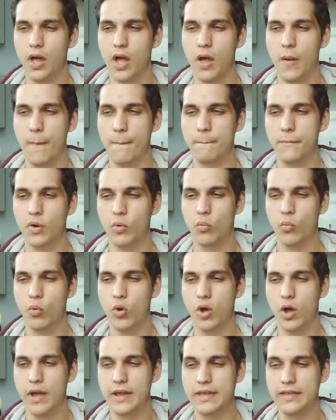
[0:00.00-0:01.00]
But
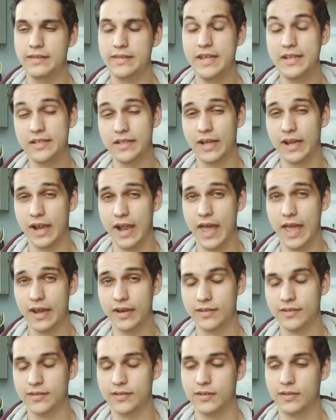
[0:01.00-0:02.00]
what I did
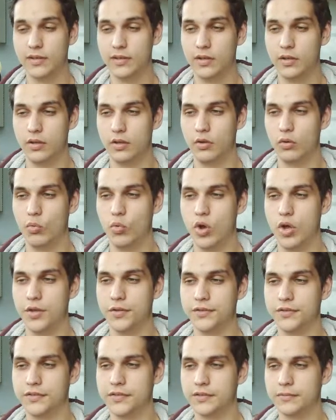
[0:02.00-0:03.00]
collect
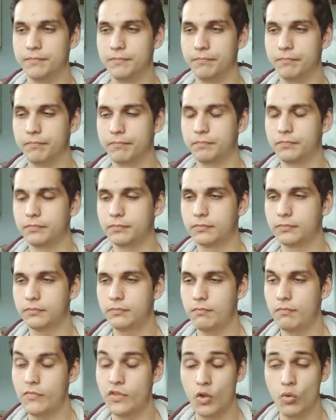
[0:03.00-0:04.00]
was
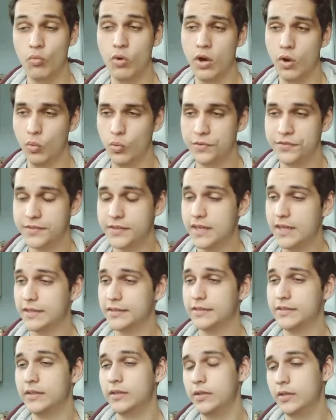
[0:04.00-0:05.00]

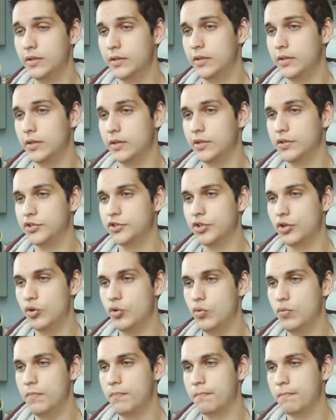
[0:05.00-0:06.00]
this.
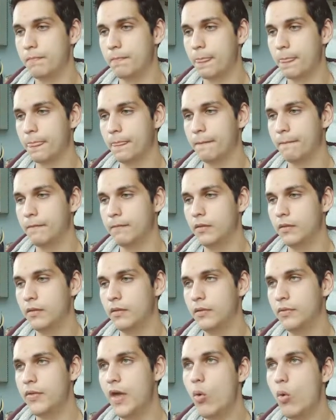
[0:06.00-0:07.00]
So
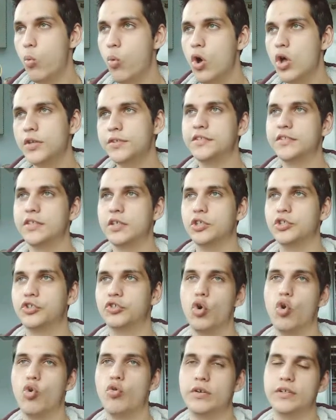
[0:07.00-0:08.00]
there was a
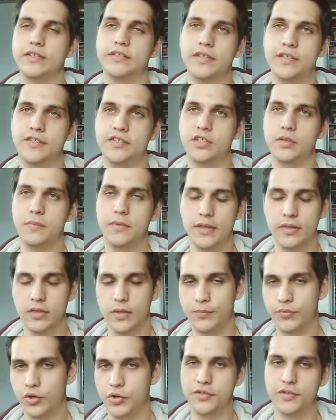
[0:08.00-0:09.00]
scoring system in
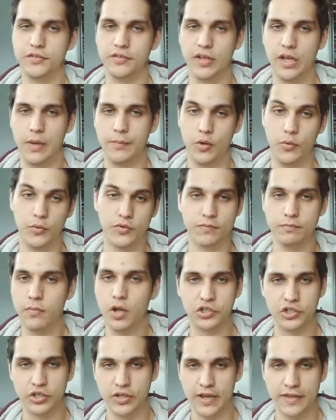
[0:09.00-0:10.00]
the prototype. It was
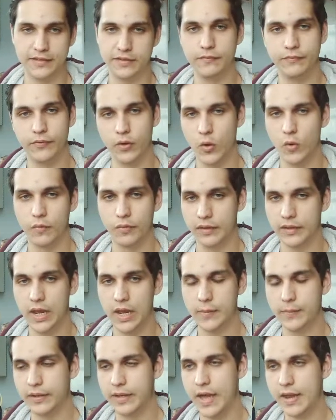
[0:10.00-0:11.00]
much less involved. The
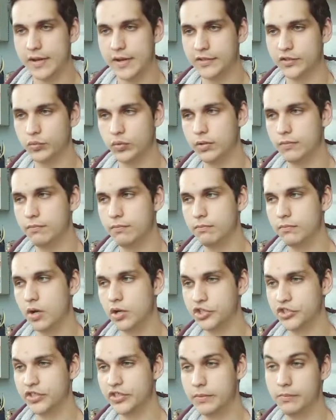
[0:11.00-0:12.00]
game mechanics were
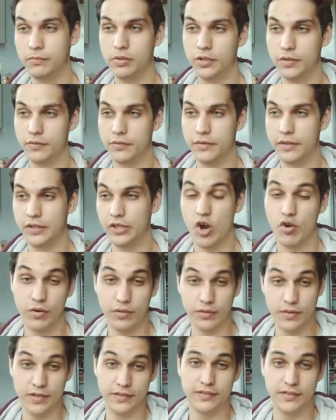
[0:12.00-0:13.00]
much simpler than they are
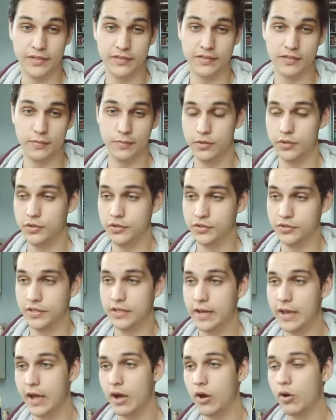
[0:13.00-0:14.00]
in this system that you see
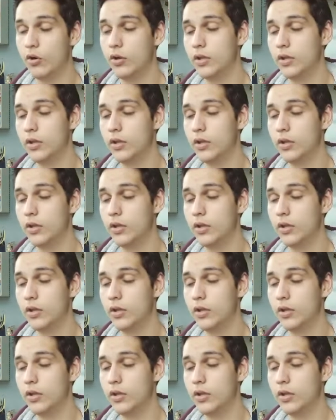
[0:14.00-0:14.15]
now.